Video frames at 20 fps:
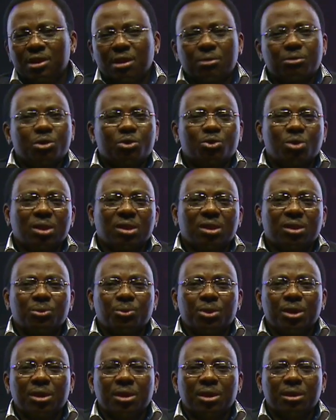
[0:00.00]
chapter
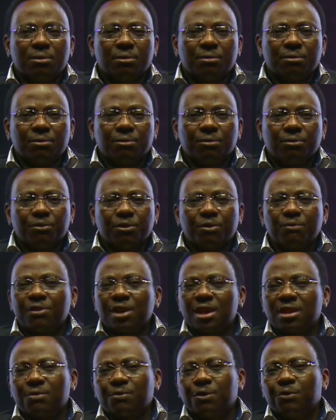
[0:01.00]
23
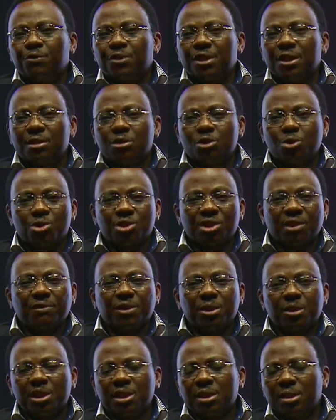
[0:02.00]
from verse 15 to
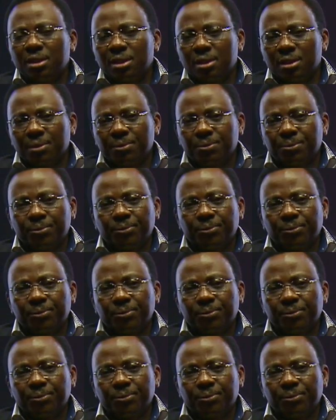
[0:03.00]
17.